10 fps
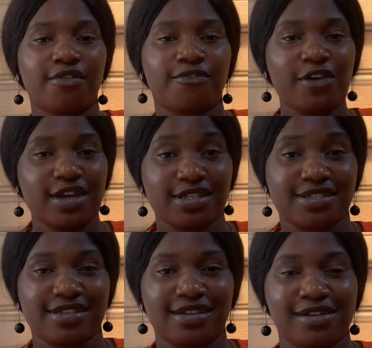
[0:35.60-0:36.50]

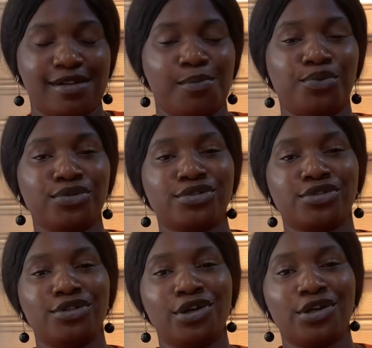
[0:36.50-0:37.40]
First,
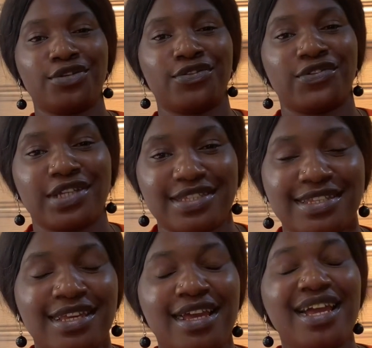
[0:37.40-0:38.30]
put God first.
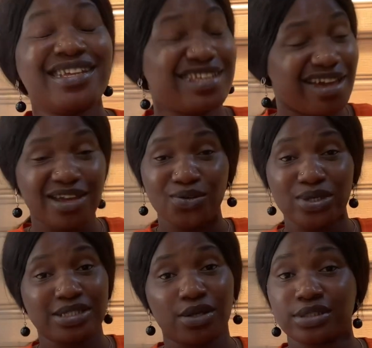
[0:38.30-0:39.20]
Yeah, I know
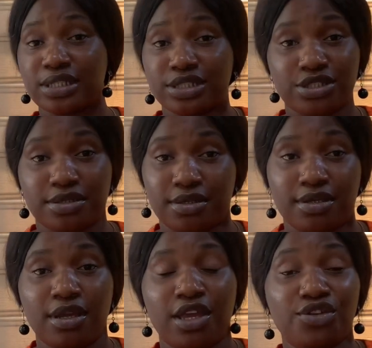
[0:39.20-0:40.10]
it sounds cliche.
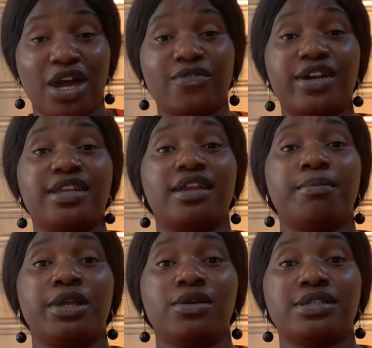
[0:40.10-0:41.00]
You have heard that a
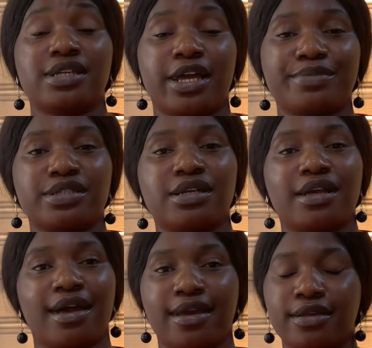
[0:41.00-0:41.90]
million times.
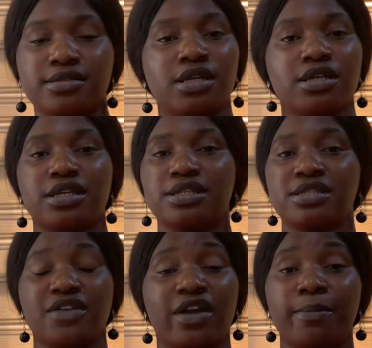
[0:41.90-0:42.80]
Guys, it is
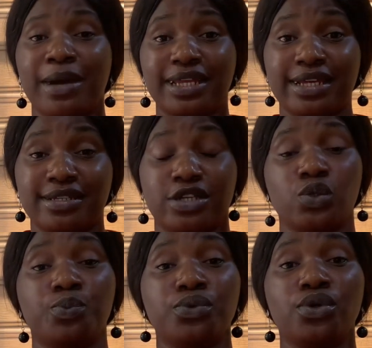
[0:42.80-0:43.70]
never a bad idea to
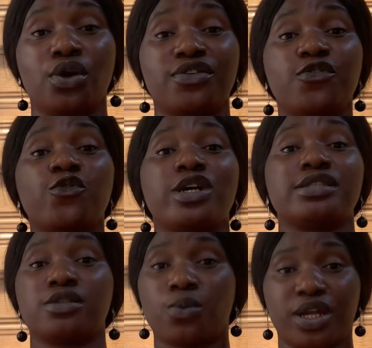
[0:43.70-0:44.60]
put God
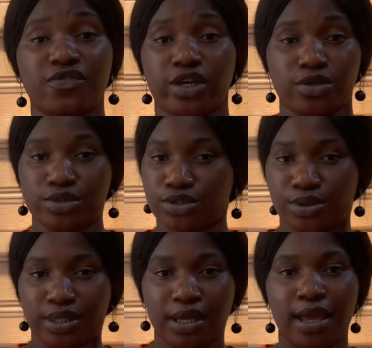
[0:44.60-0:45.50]
first in whatever you're
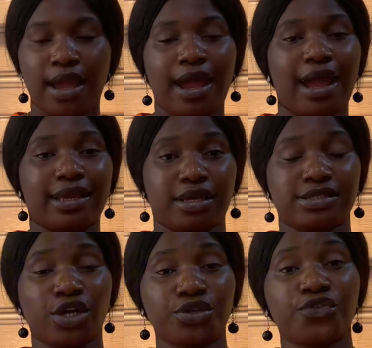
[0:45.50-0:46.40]
doing. I can
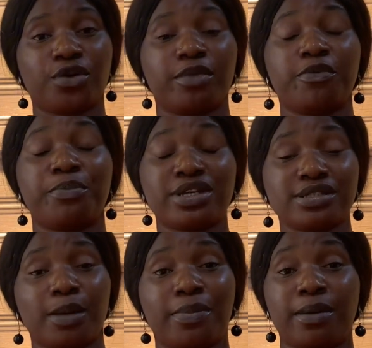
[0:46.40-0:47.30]
tell you from a
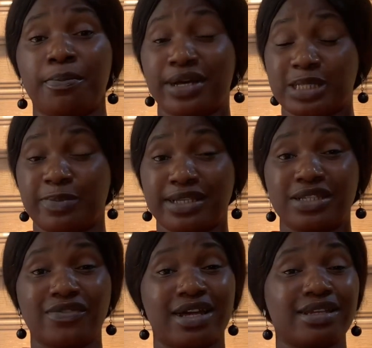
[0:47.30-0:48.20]
personal
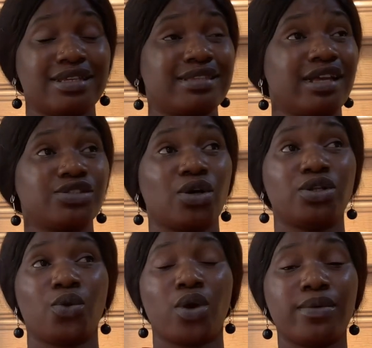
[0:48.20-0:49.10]
perspective that it takes all
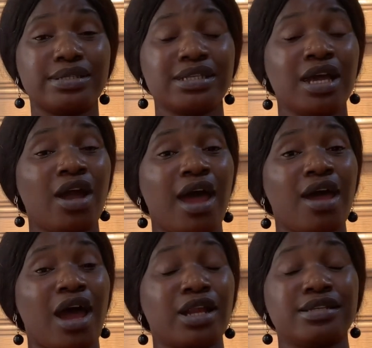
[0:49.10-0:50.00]
your worries
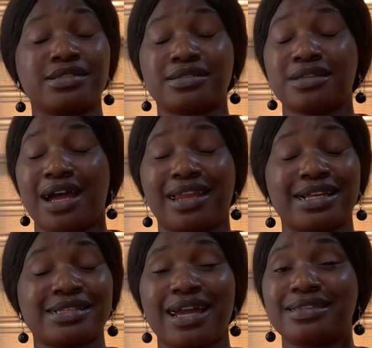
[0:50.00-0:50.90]
and,
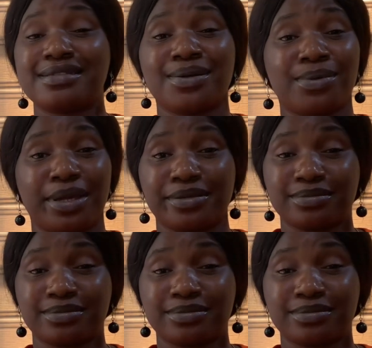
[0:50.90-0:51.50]
anxieties away.